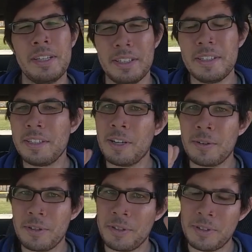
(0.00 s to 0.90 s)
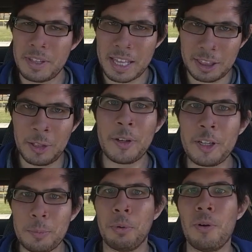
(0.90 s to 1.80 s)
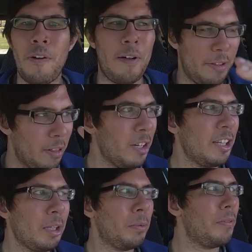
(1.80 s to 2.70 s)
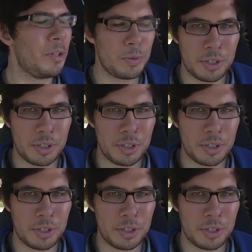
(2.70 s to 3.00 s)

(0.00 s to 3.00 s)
They look at your profile, they look at the reviews.